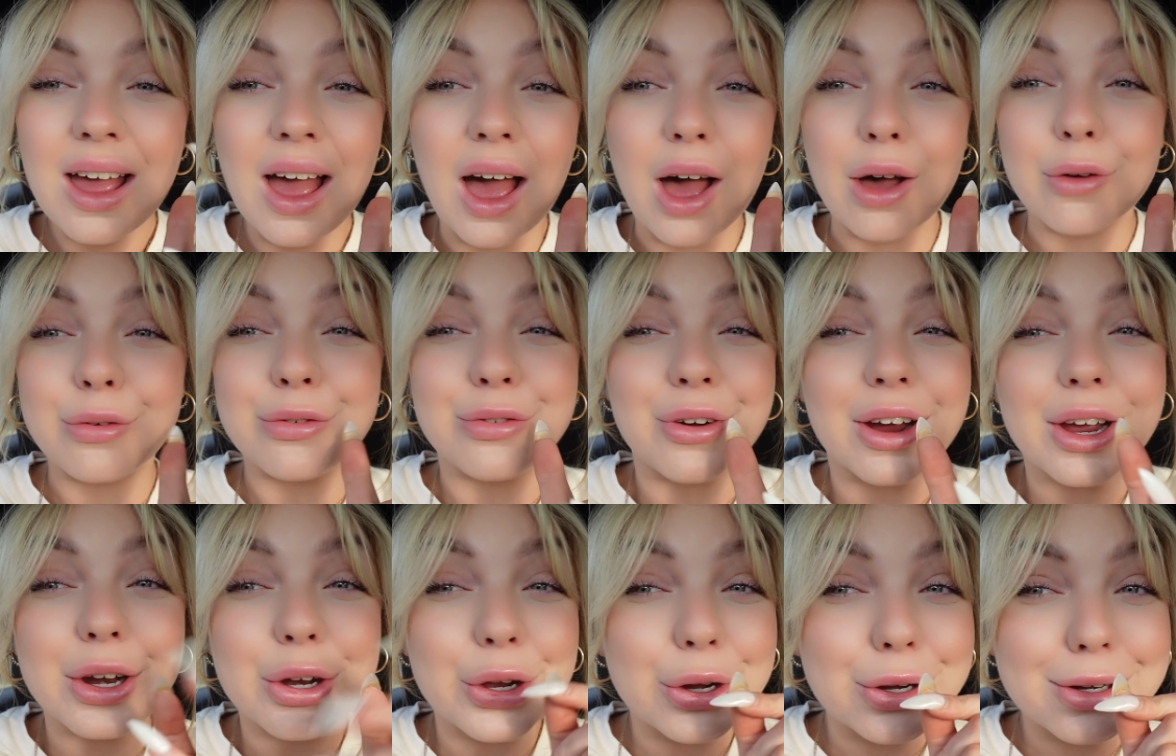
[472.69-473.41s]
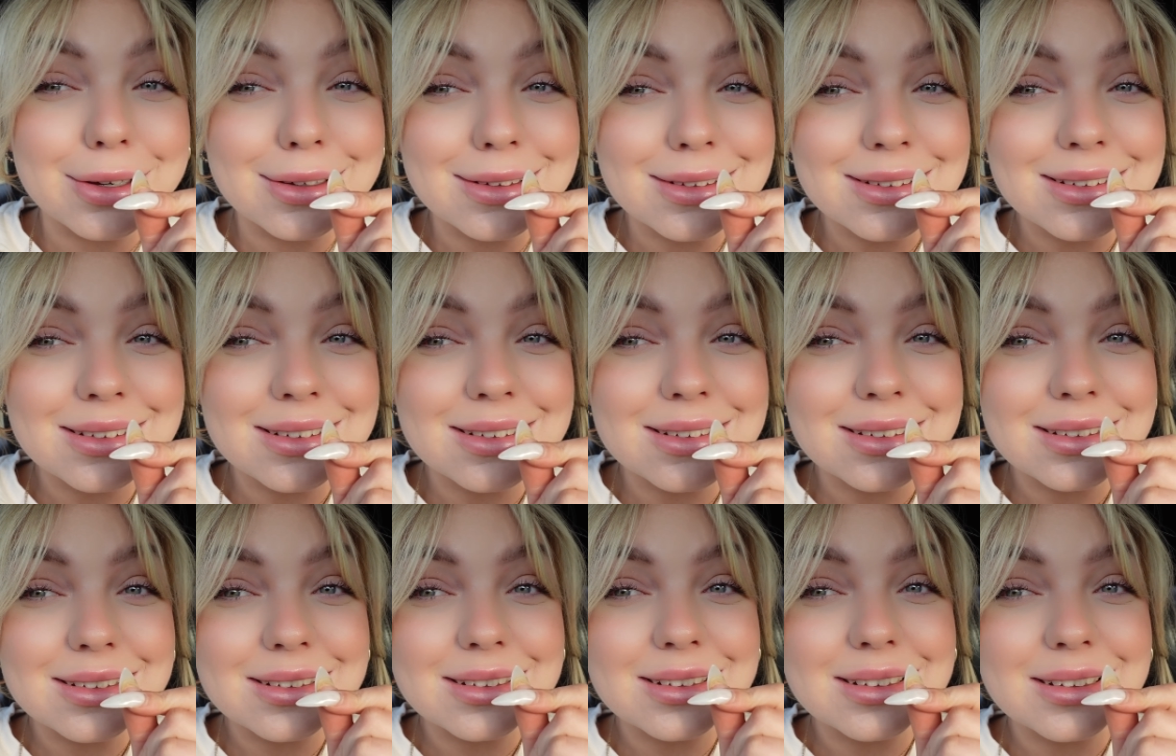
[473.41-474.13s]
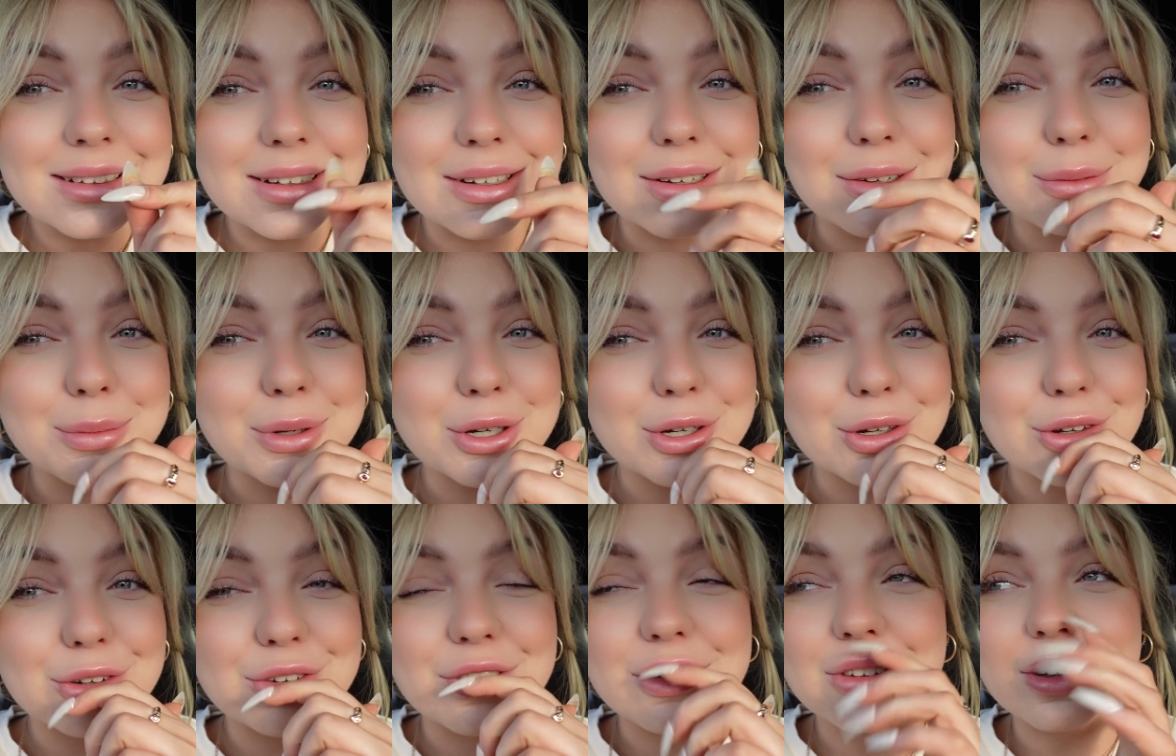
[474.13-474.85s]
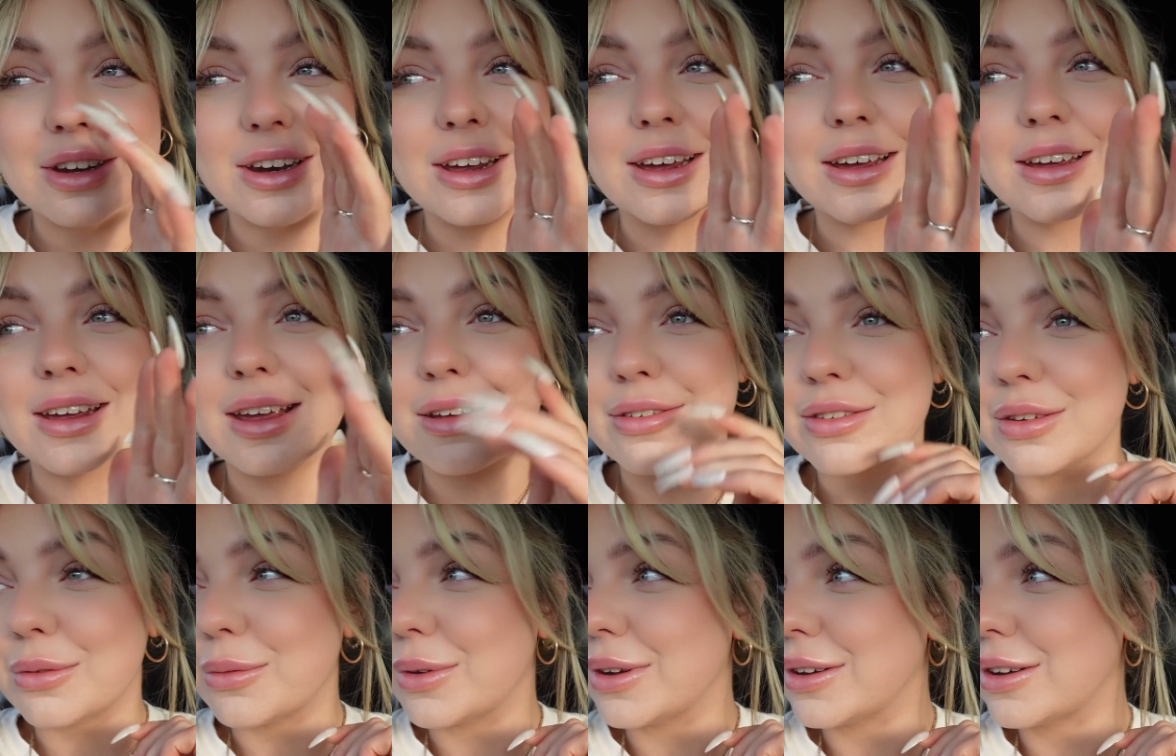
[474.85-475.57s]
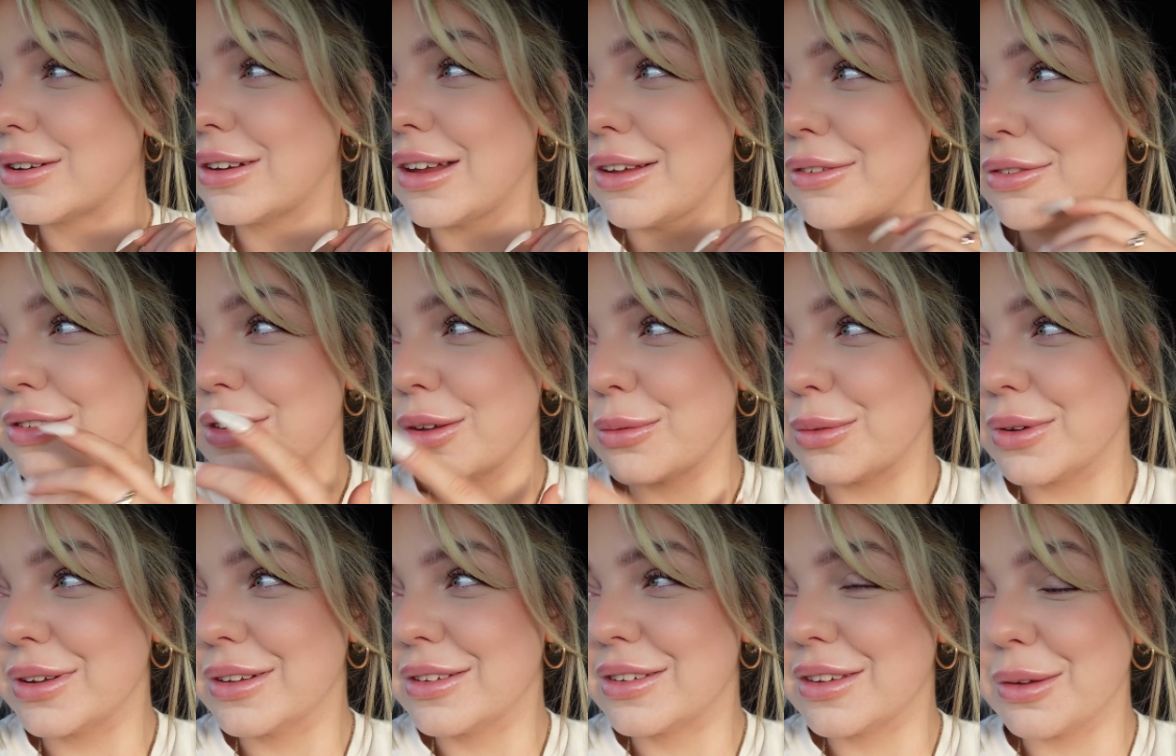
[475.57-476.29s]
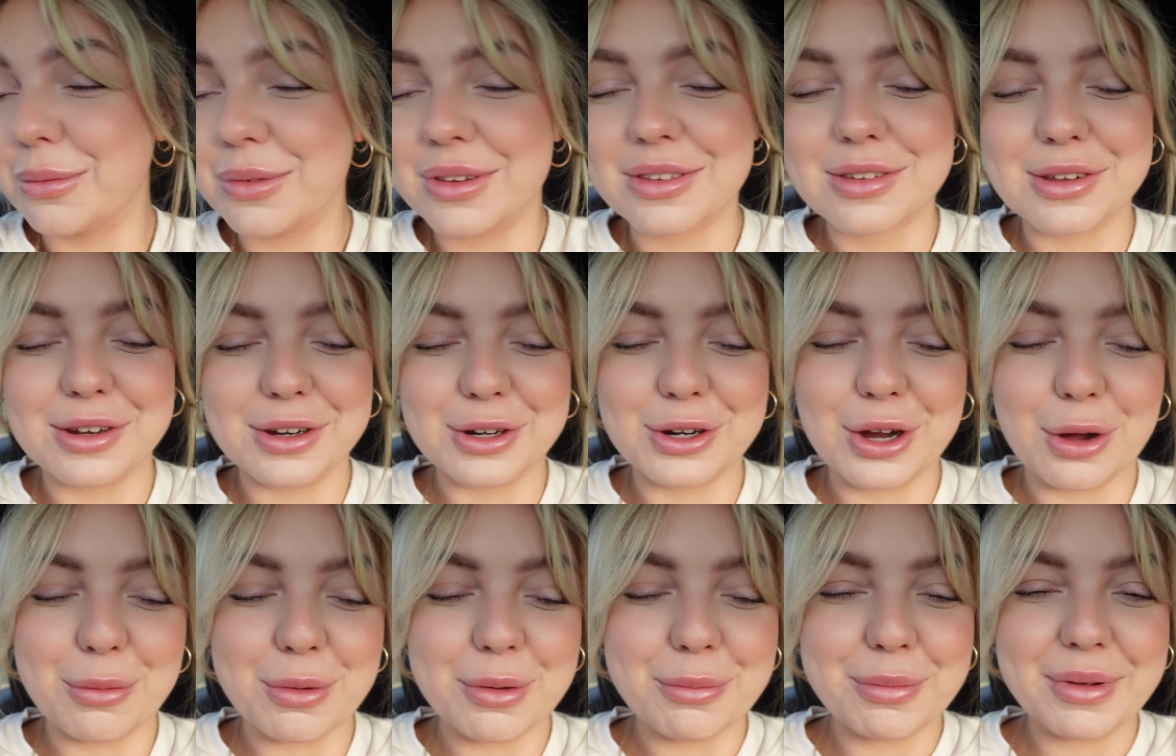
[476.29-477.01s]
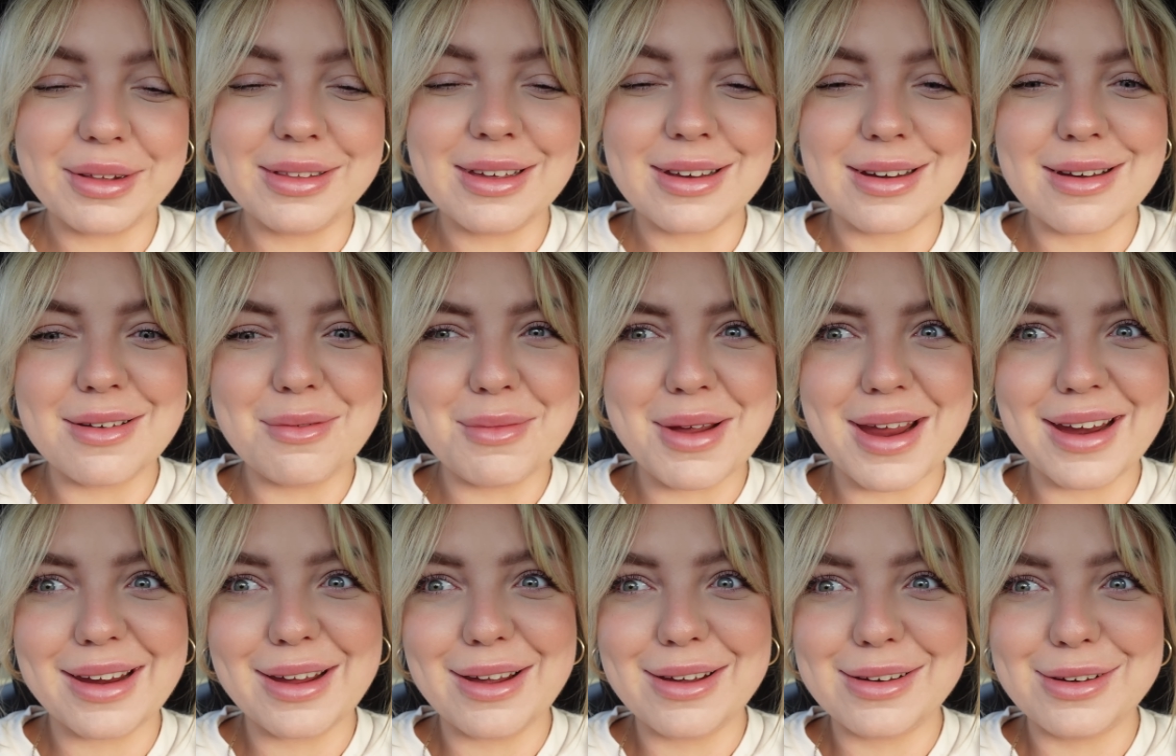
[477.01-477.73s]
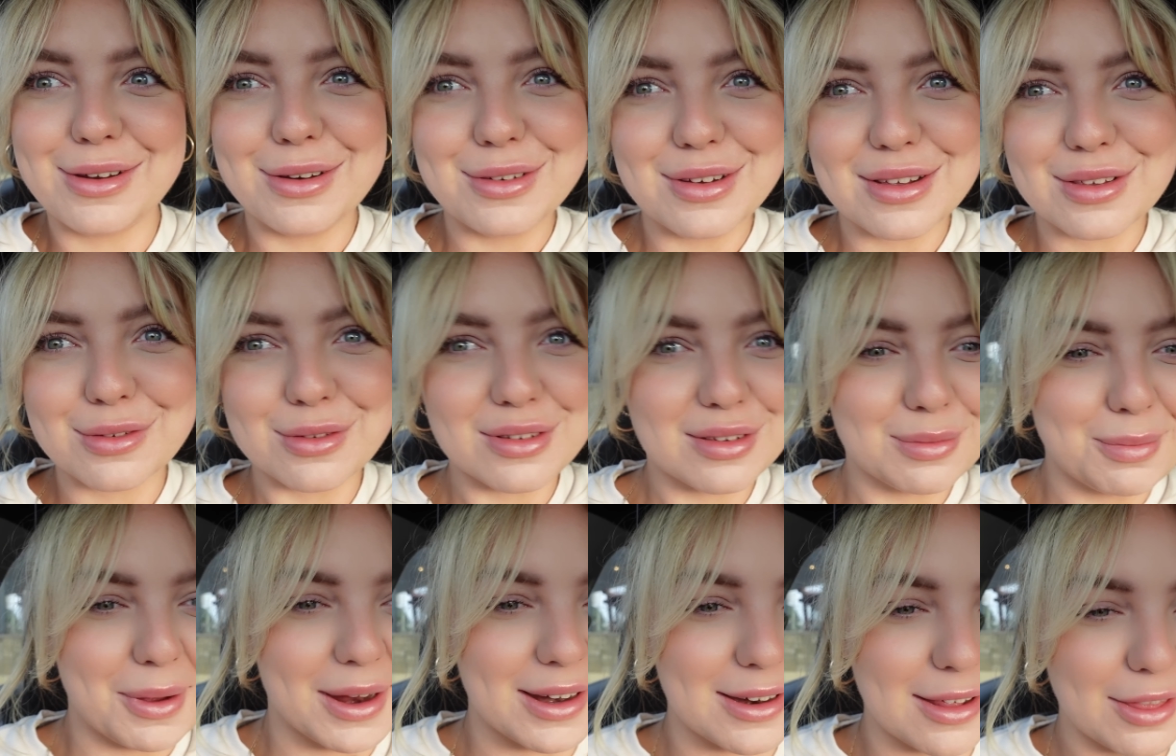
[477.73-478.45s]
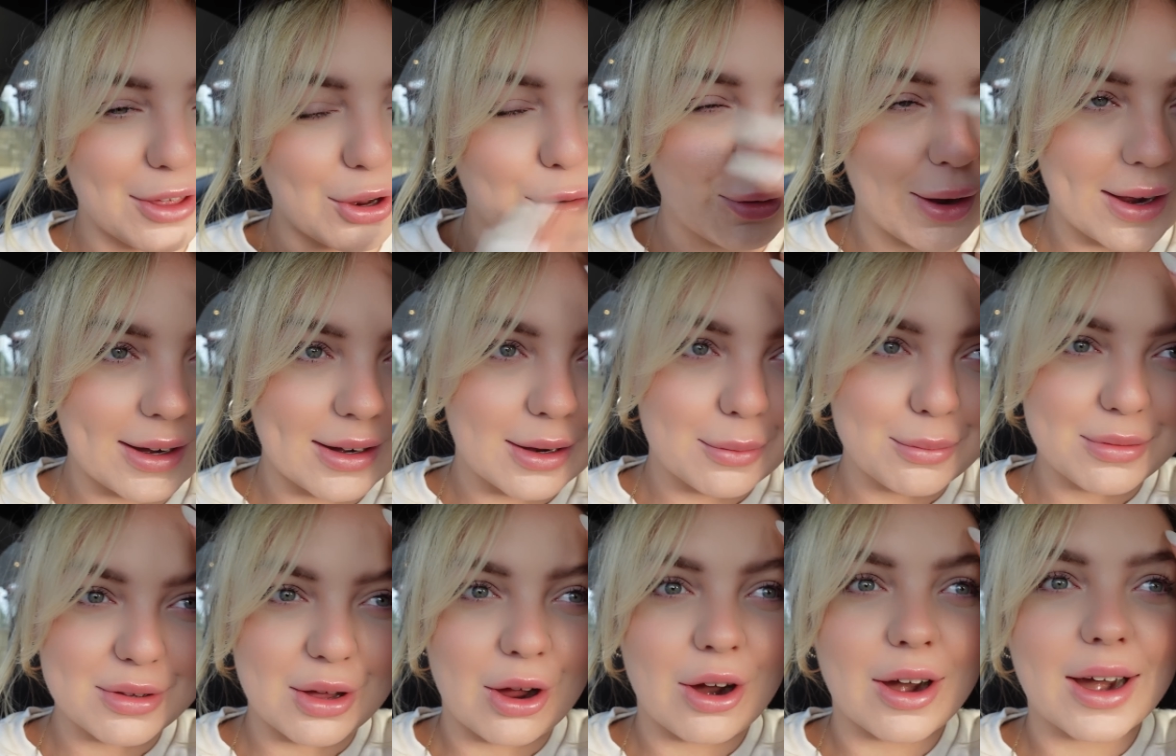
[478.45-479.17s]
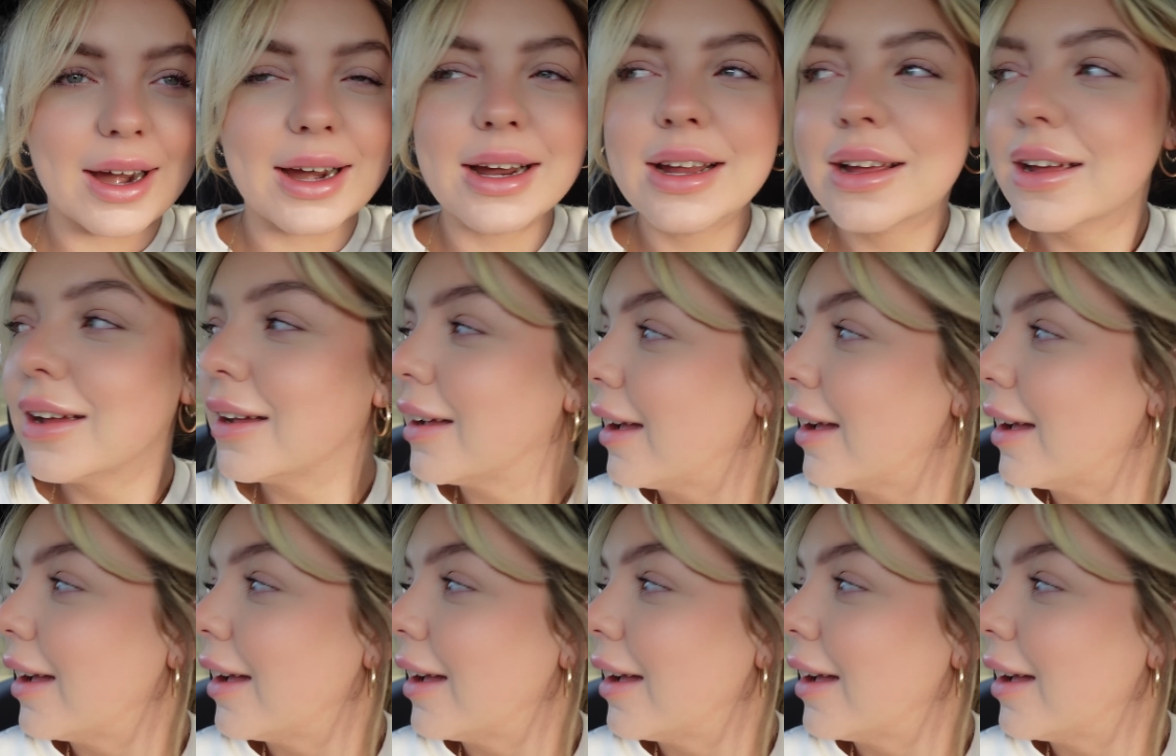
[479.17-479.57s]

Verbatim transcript: Alfredo oh my god she's gonna if someone if someone someone's gonna comment being like oh my god you disrespected the queen i'm sorry